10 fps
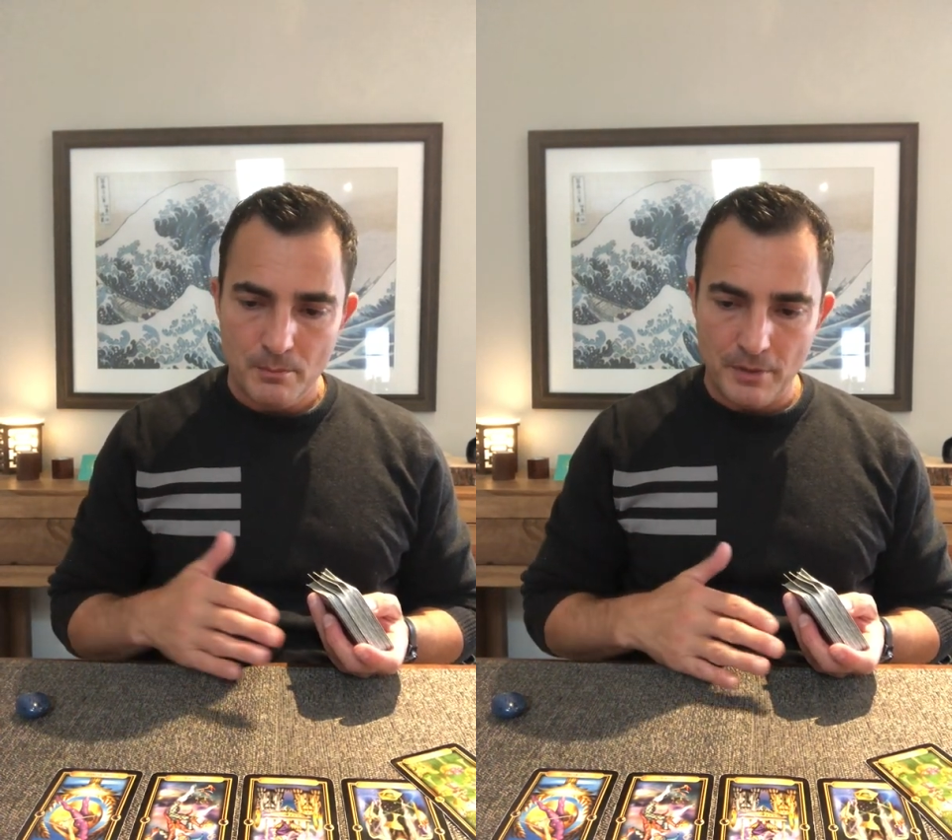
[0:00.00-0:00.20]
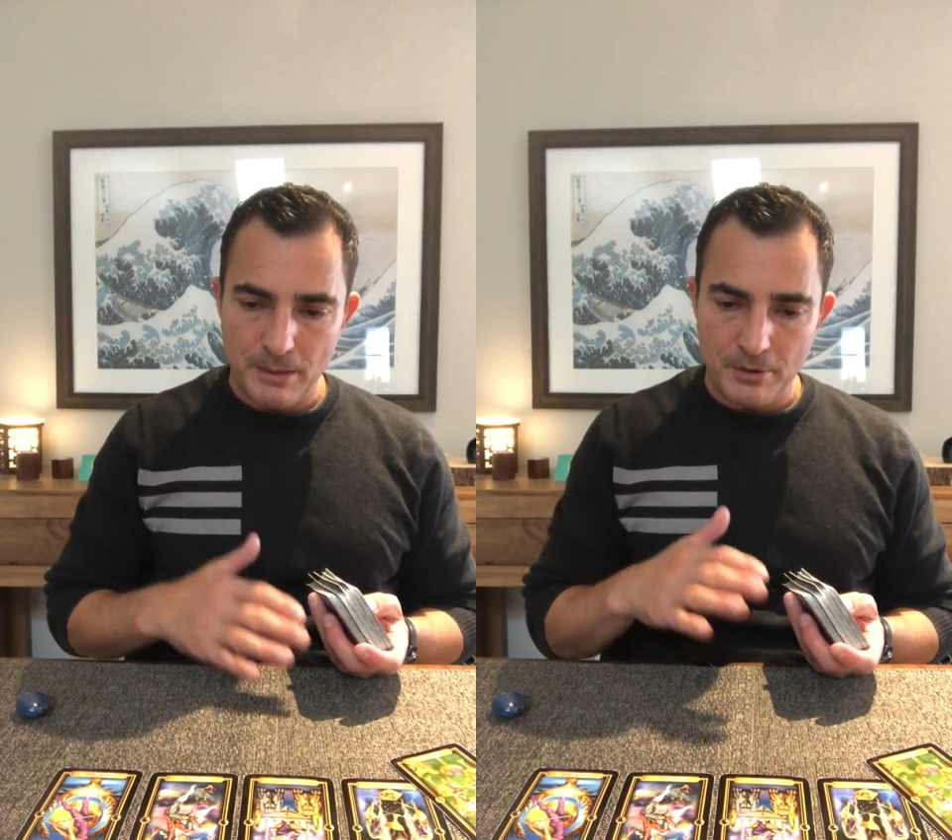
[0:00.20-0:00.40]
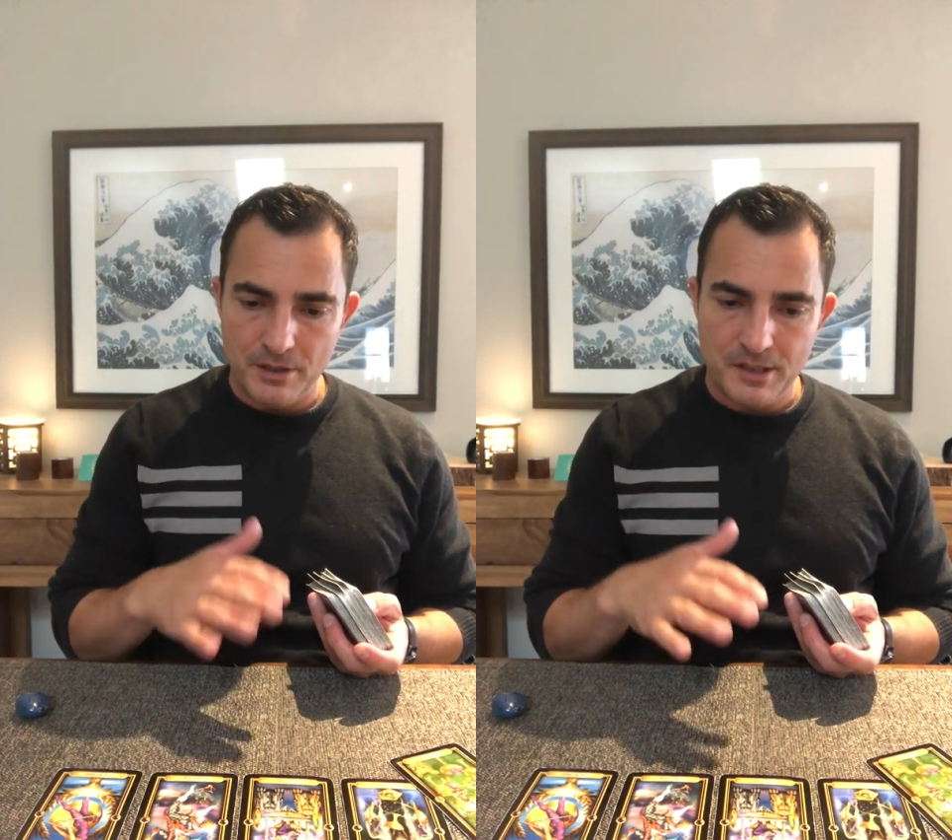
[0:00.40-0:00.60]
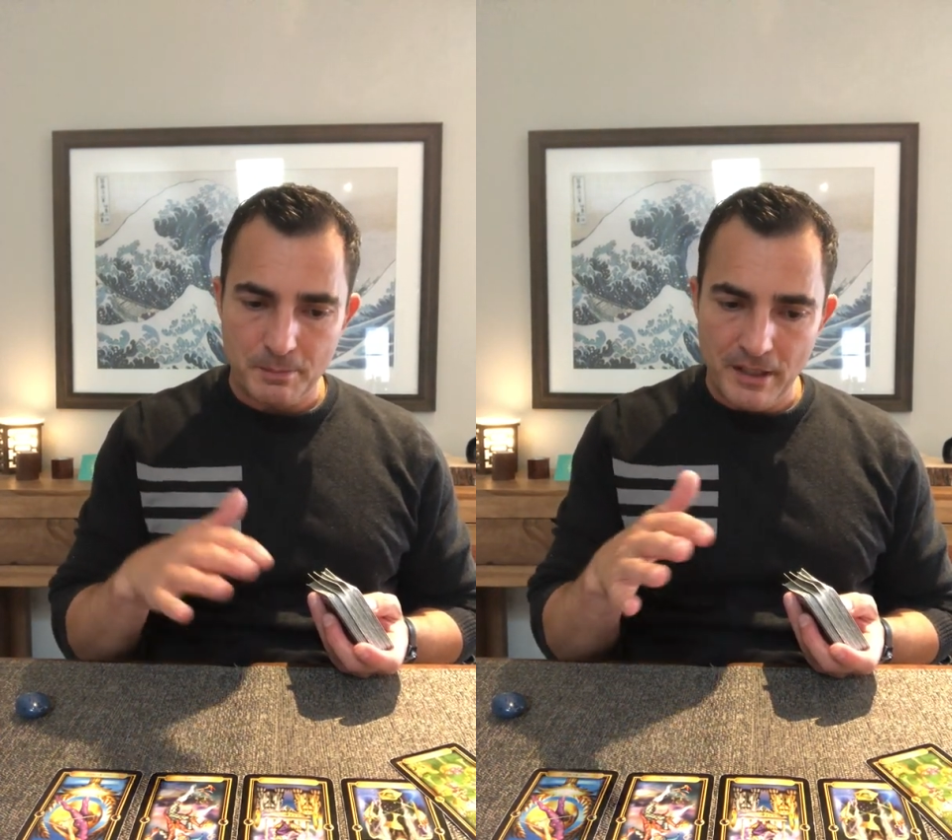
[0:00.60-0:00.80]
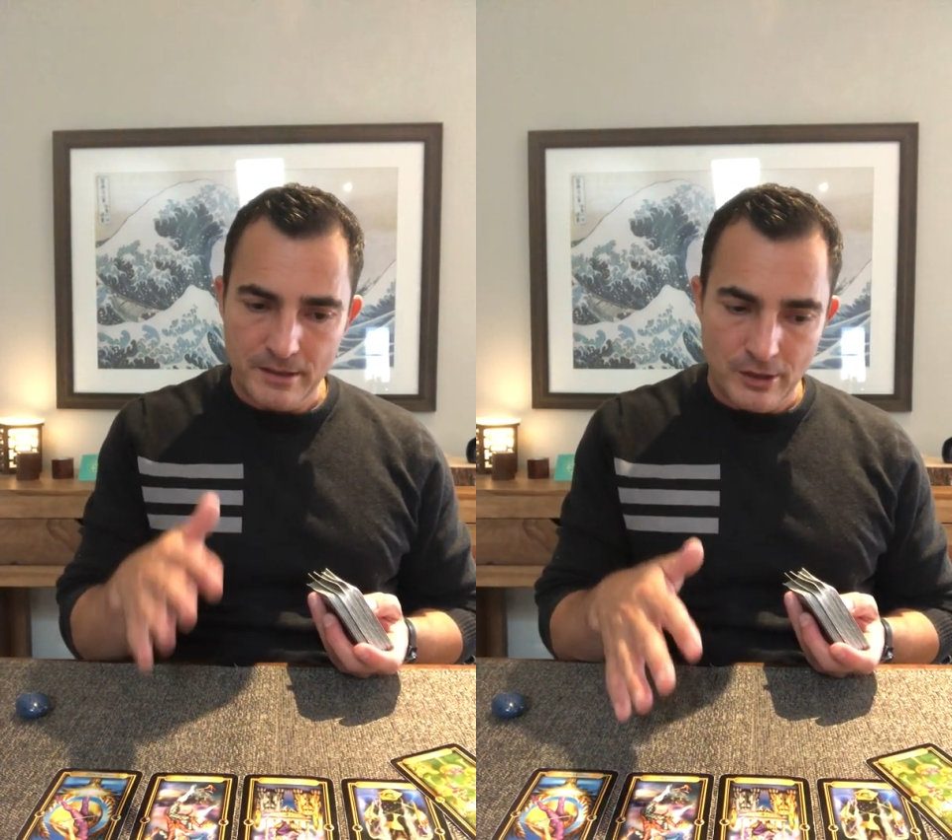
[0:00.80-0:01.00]
but I'm going to
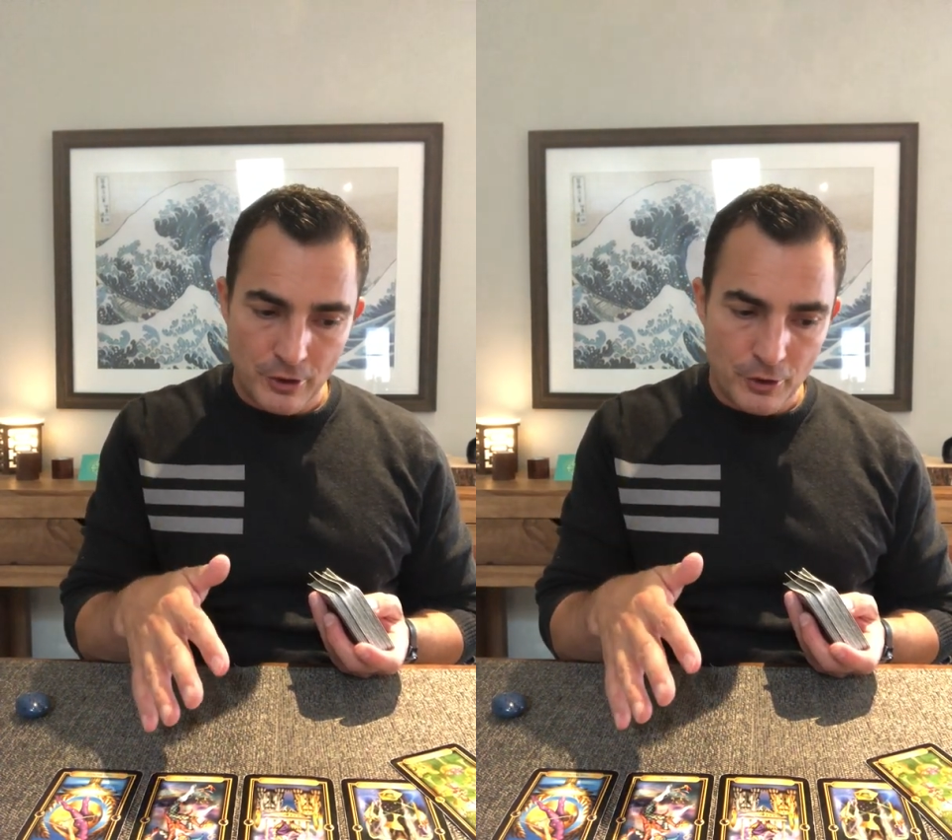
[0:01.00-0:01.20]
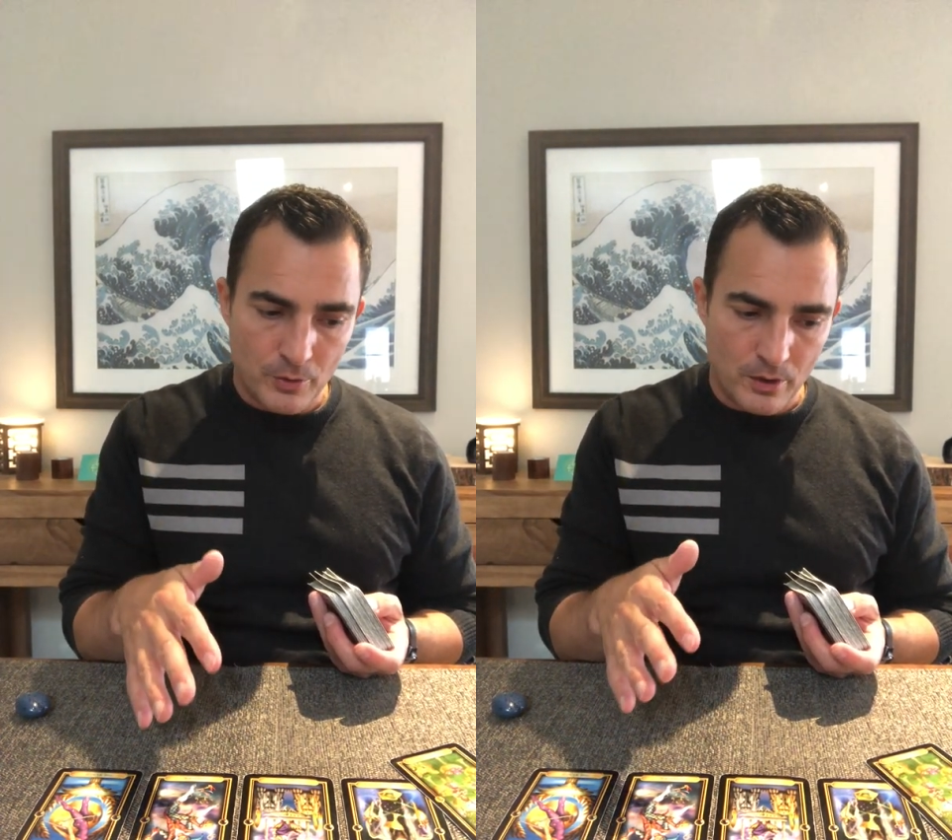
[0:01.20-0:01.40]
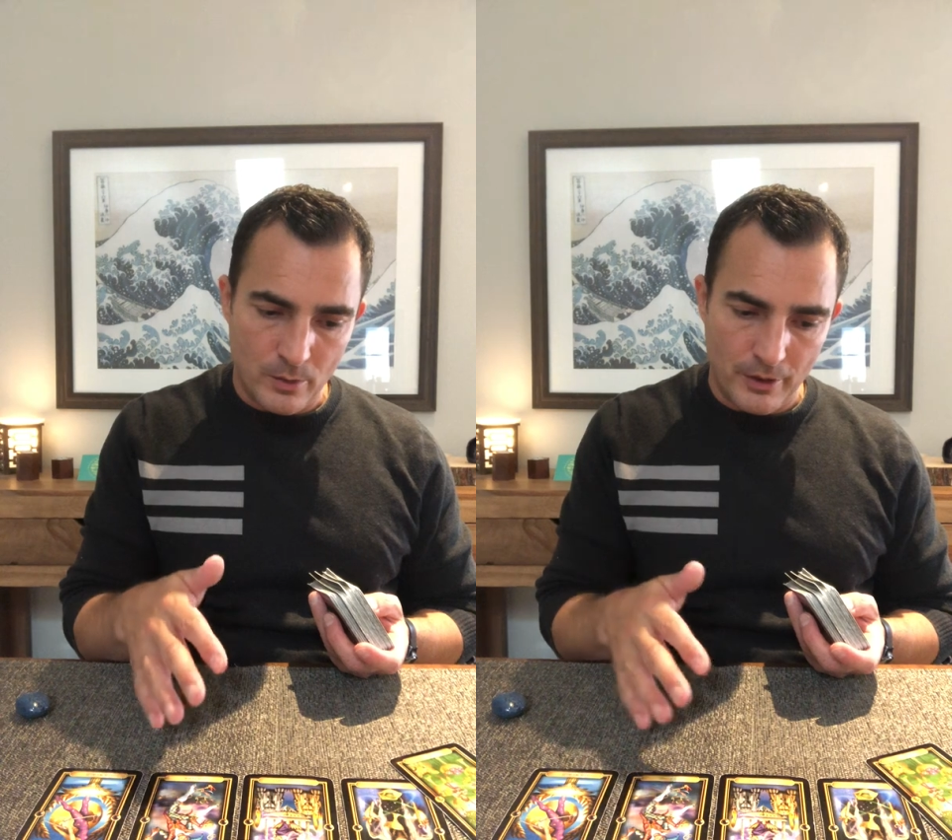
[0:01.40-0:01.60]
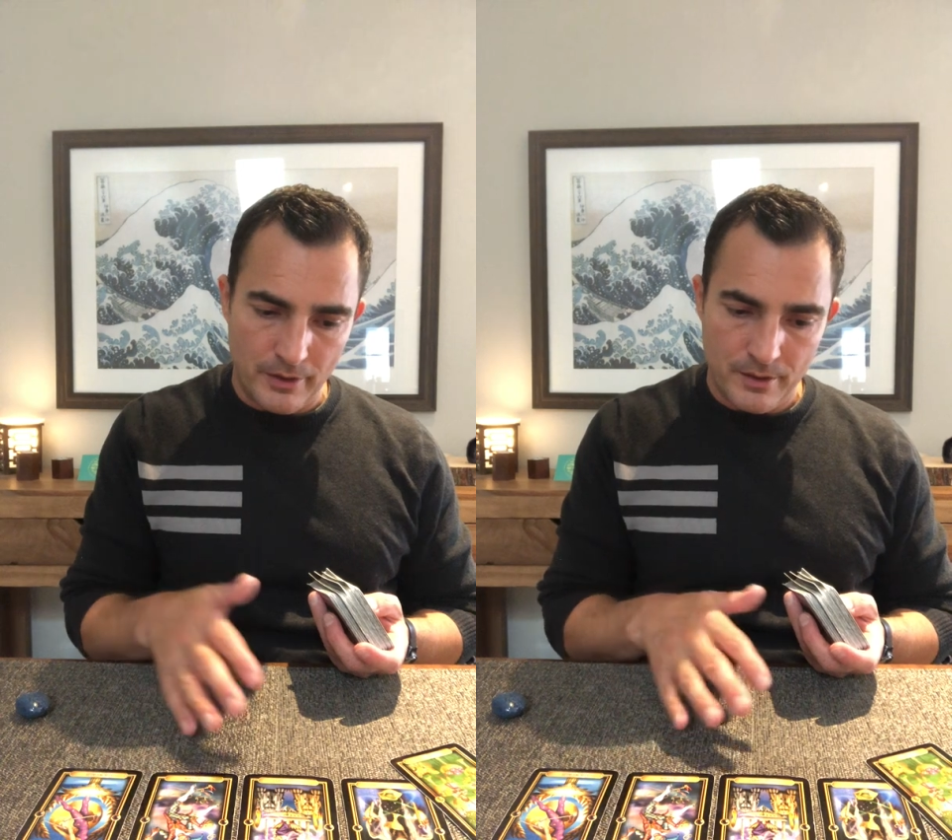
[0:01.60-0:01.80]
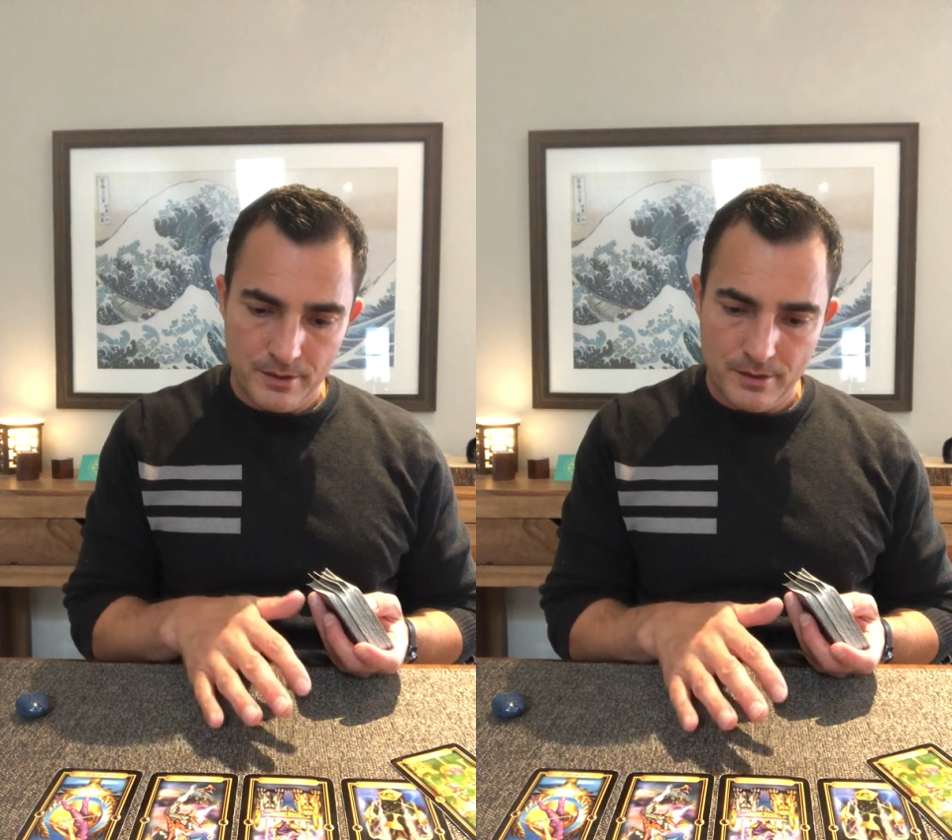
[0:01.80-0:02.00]
speak to you,
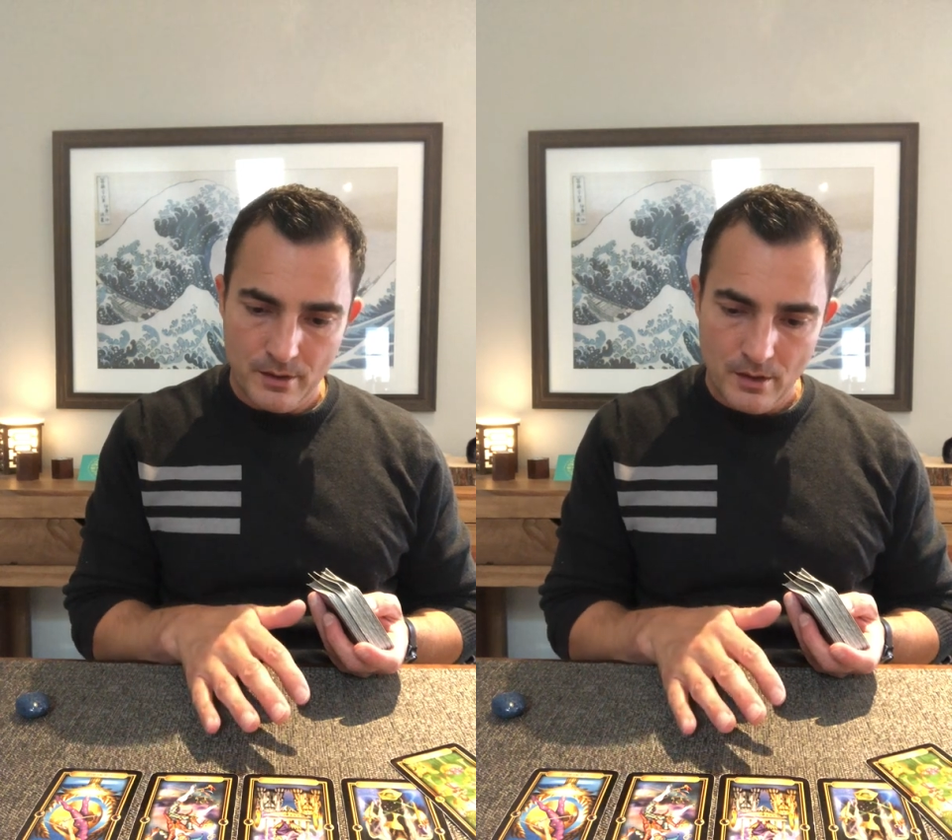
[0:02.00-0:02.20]
Aquarius.